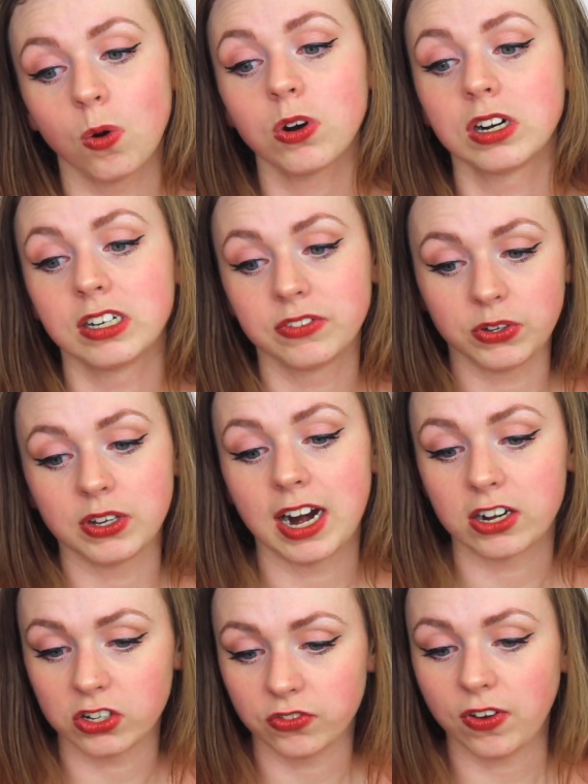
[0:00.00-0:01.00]
or if you could
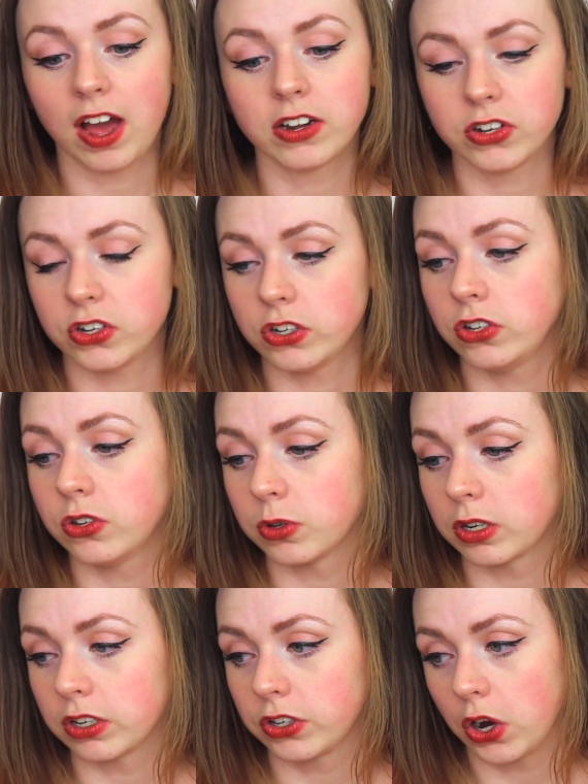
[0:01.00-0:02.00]
actually find
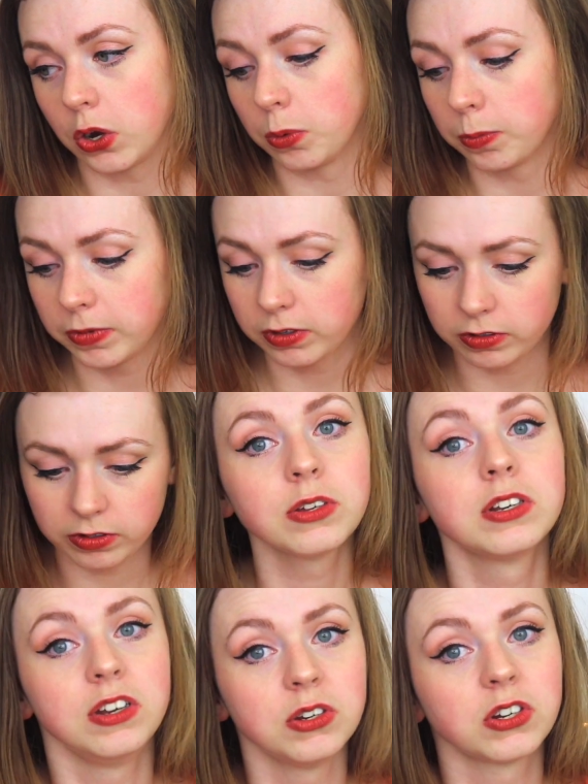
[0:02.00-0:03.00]
your comb,
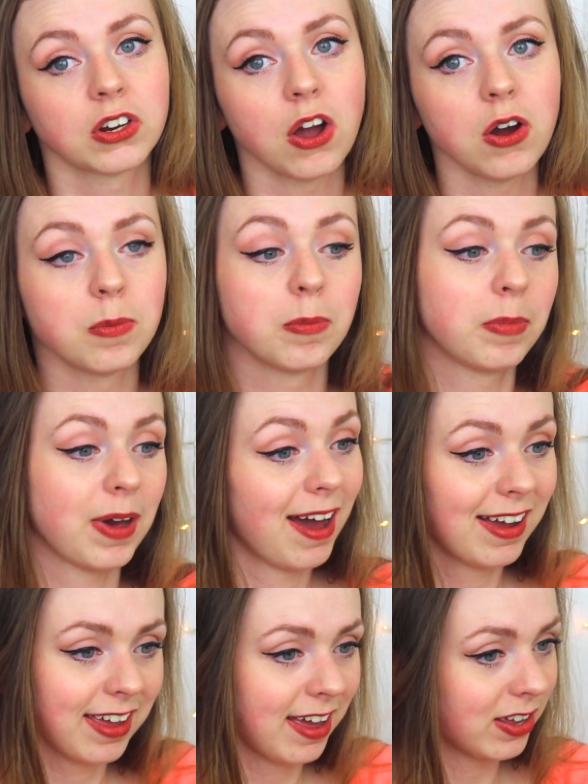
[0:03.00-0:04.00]
you can use your comb, but
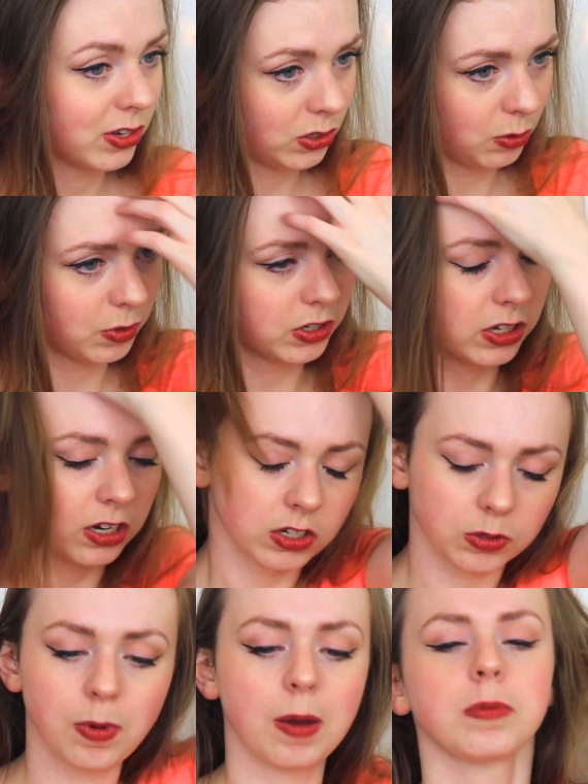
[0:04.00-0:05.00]
I can't, so we're just going
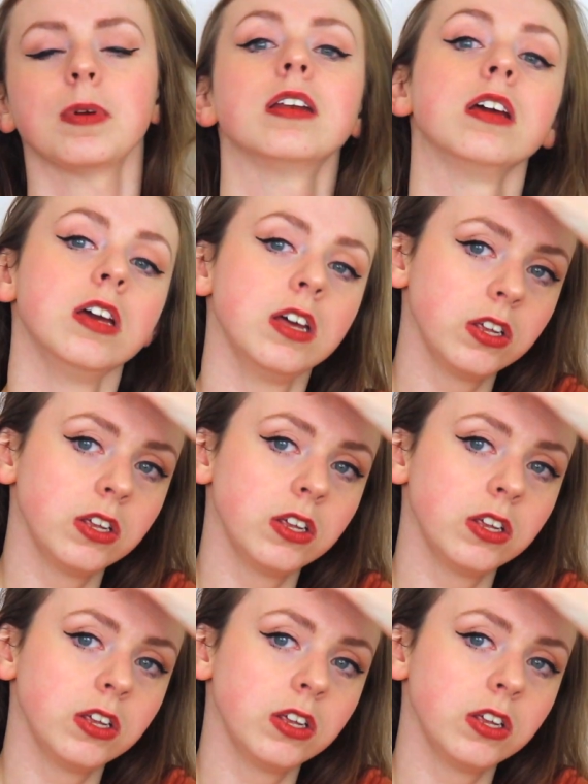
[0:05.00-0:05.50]
to use a bobby pin.